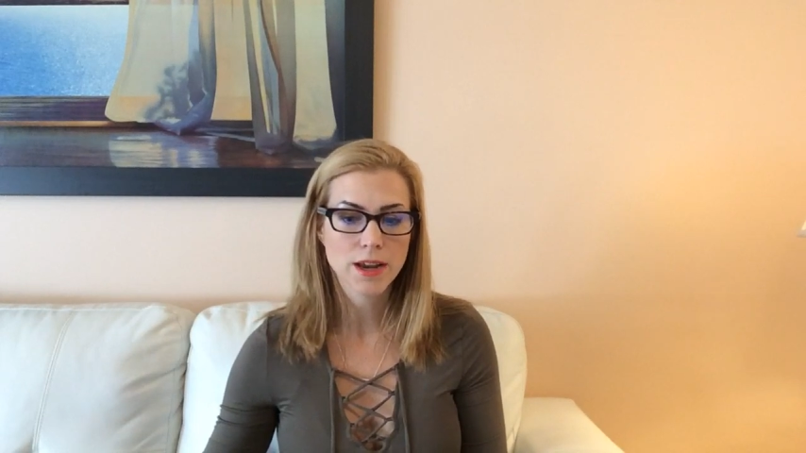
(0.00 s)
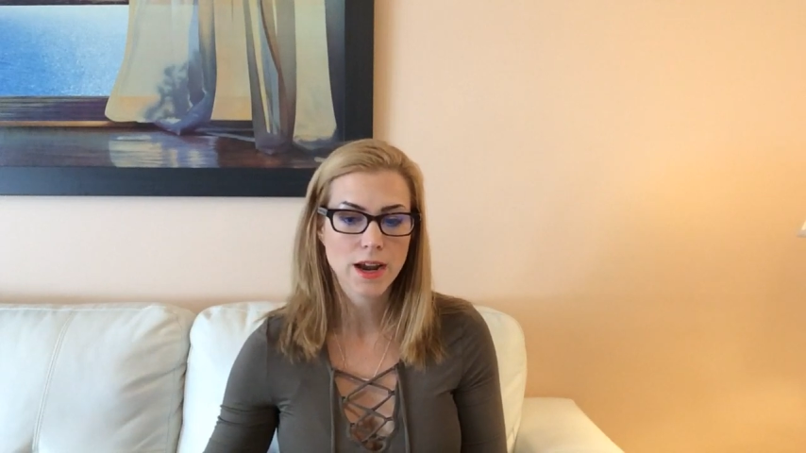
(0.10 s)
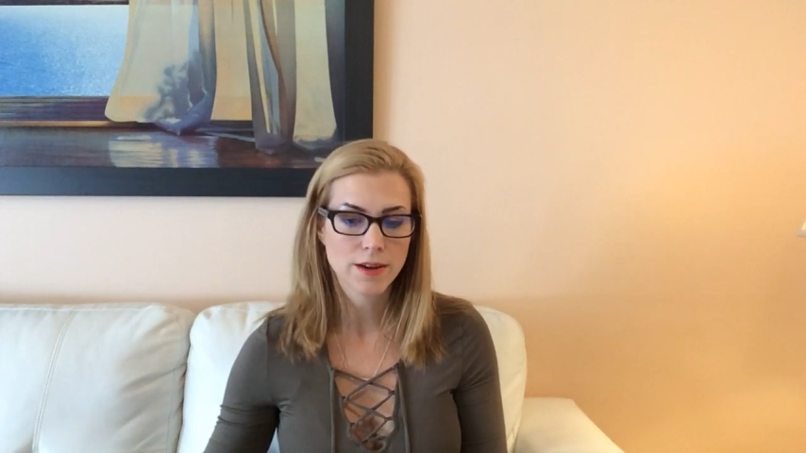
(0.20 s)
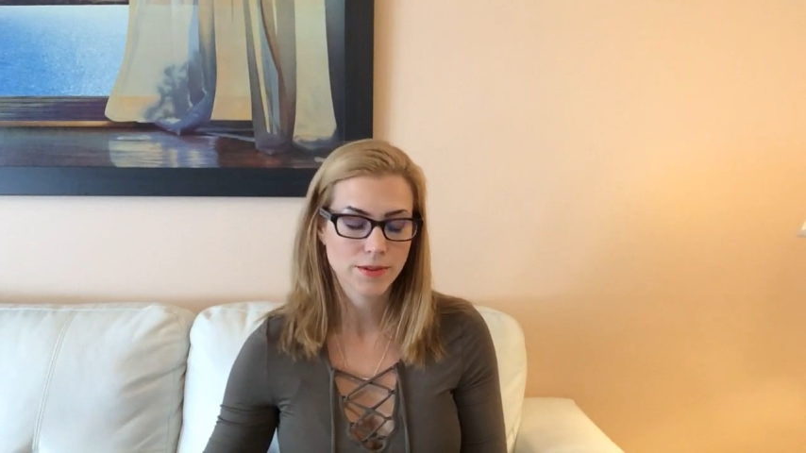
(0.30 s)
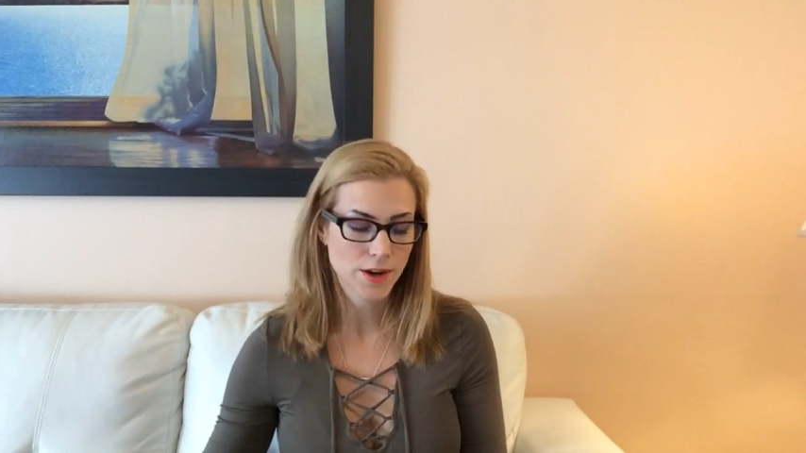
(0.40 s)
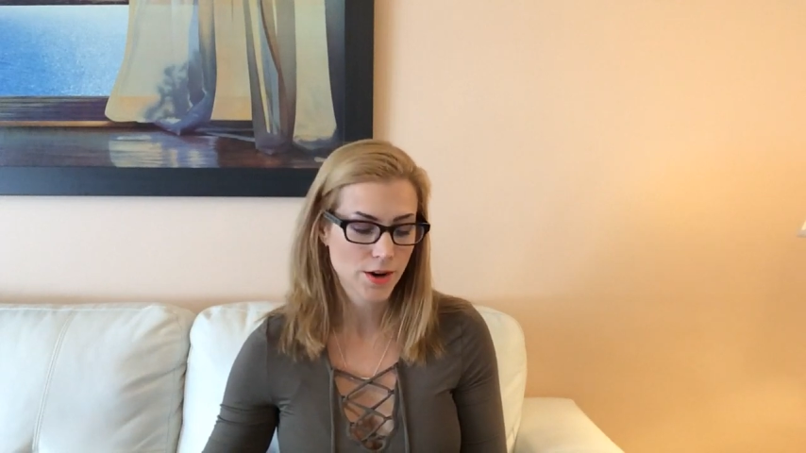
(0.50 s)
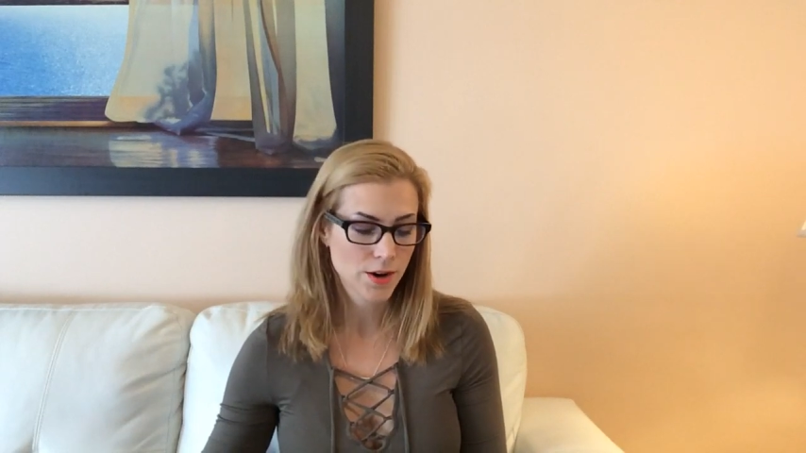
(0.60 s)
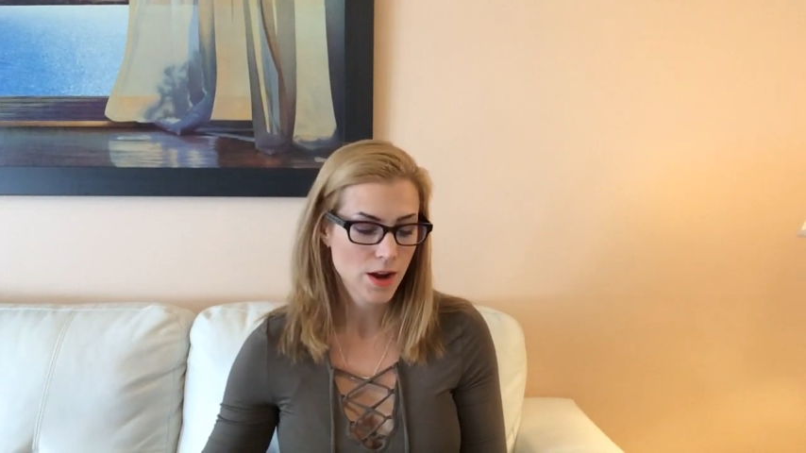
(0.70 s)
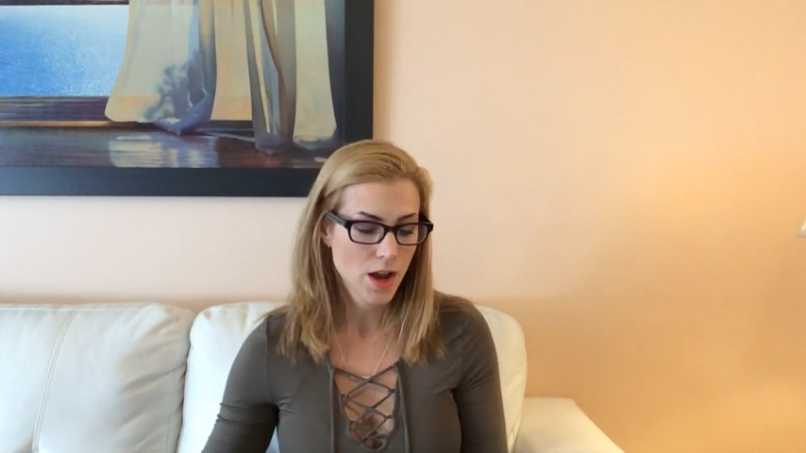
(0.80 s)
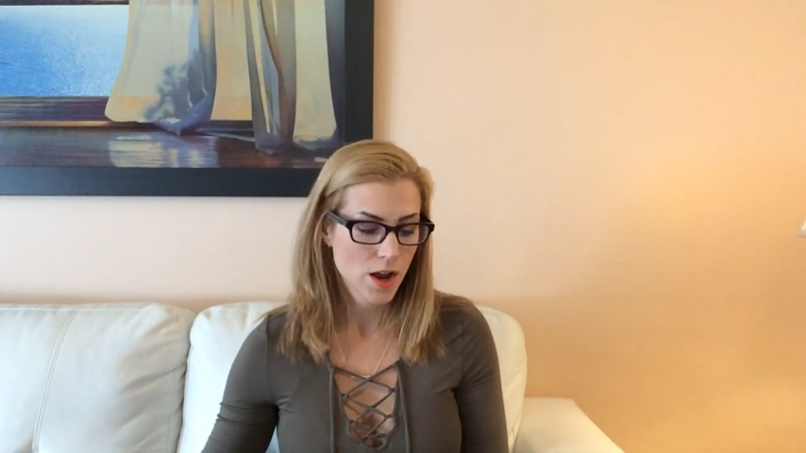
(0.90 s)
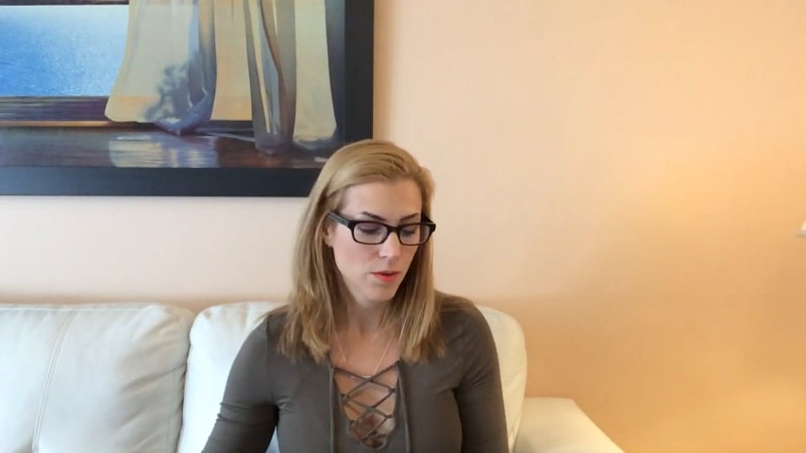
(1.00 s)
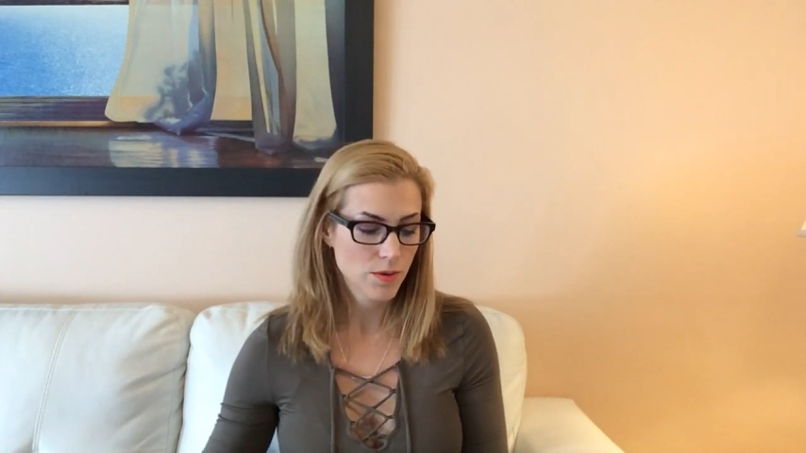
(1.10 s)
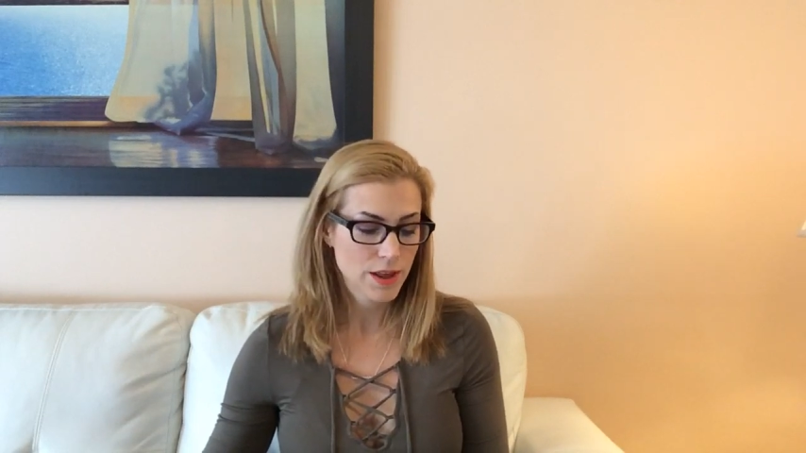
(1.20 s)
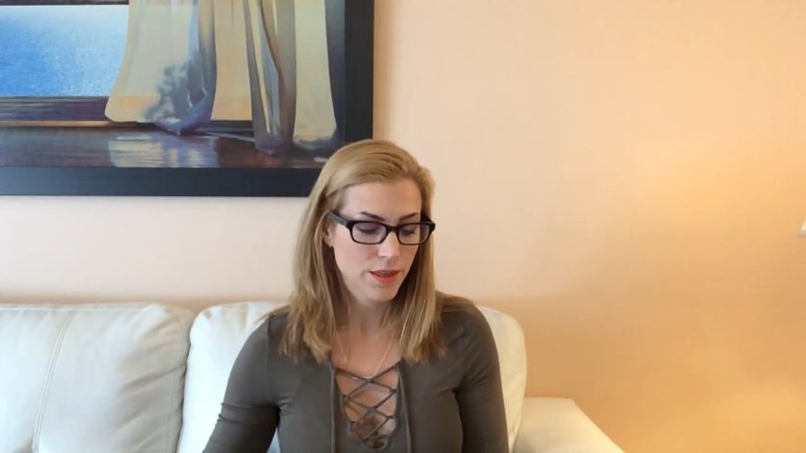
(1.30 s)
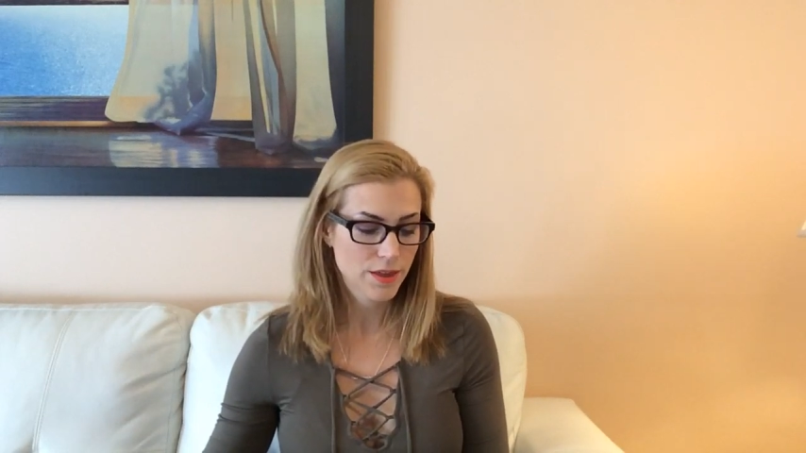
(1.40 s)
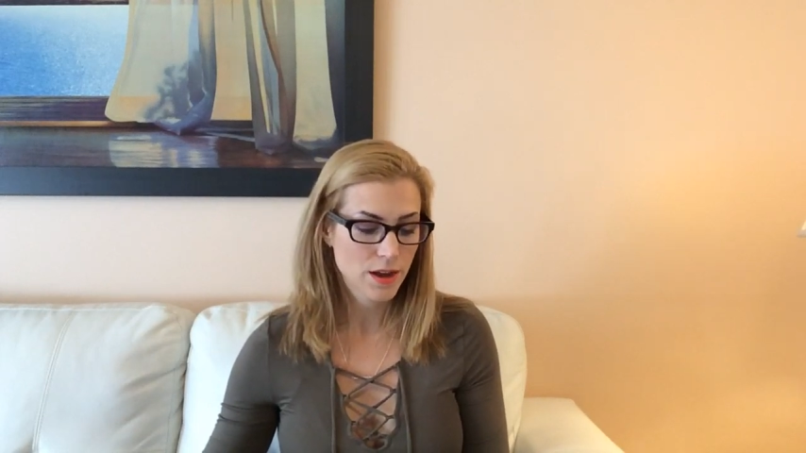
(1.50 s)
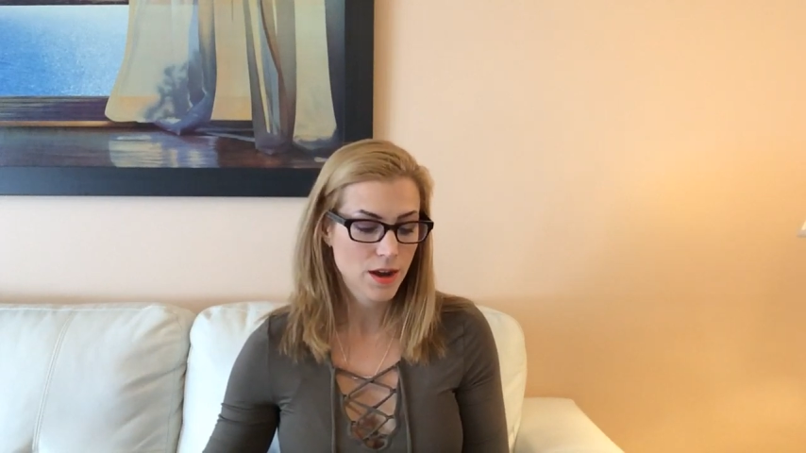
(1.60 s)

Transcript: have here with